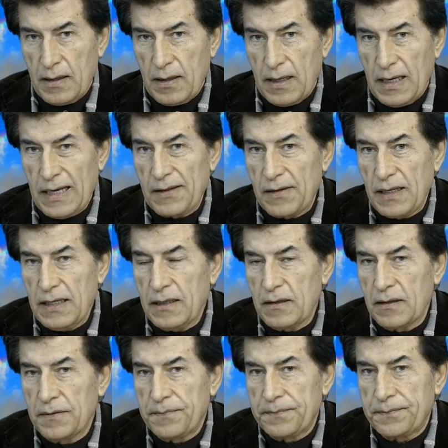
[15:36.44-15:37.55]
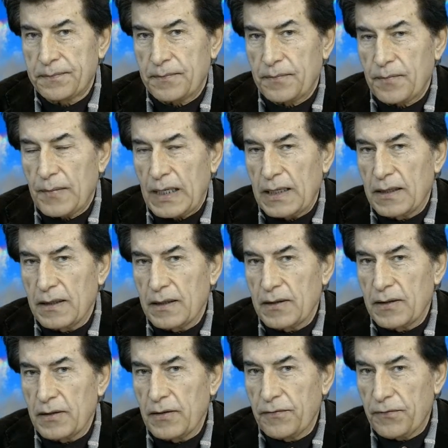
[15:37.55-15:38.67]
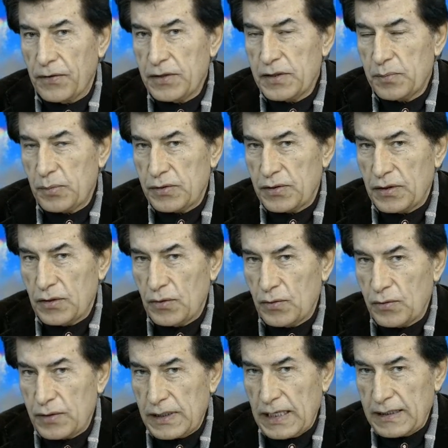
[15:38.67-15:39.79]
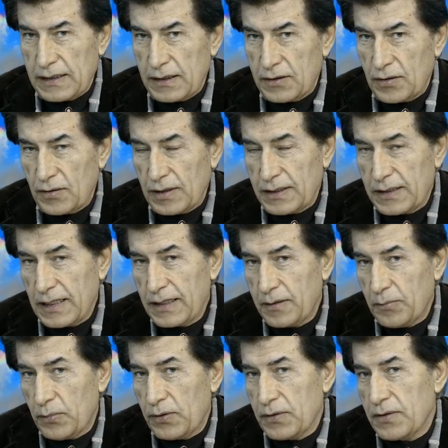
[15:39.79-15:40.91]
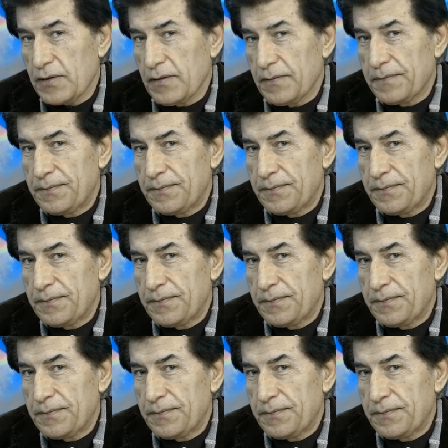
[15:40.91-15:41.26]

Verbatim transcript: And then the first person who says it to the second person